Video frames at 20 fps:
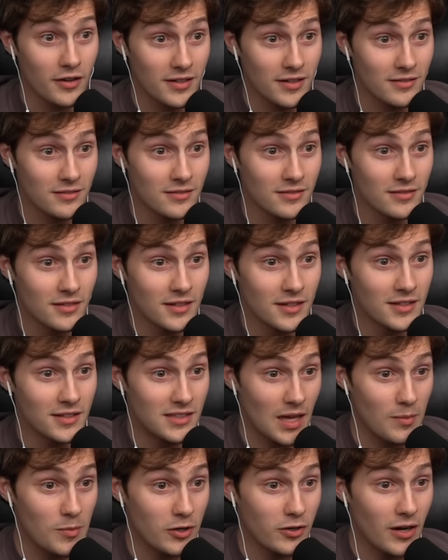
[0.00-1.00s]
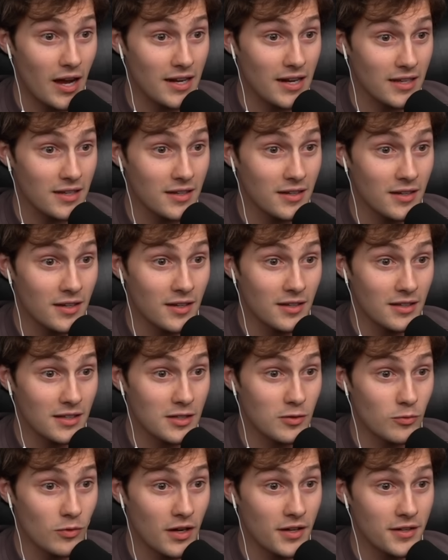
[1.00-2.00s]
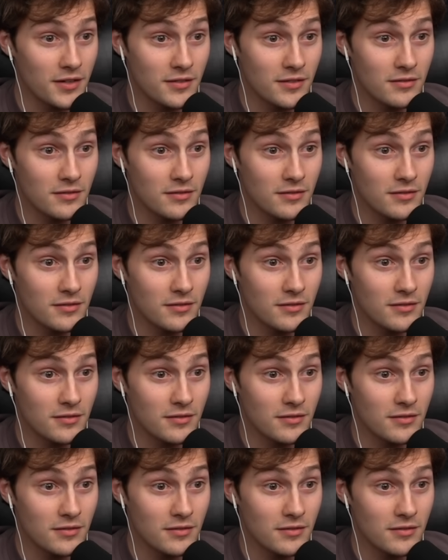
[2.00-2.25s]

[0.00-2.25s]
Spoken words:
in democratically run